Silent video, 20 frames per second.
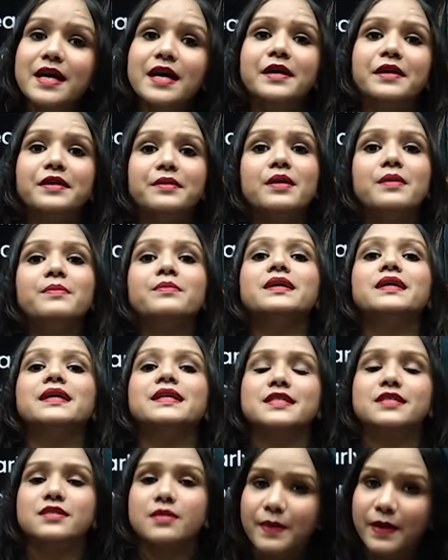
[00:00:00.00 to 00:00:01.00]
remember
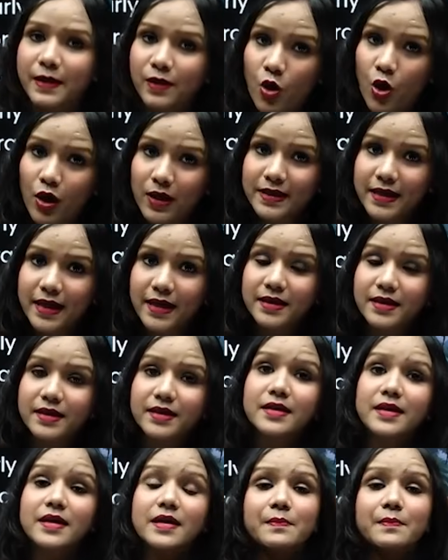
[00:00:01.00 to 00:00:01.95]
it's the Bengal tiger.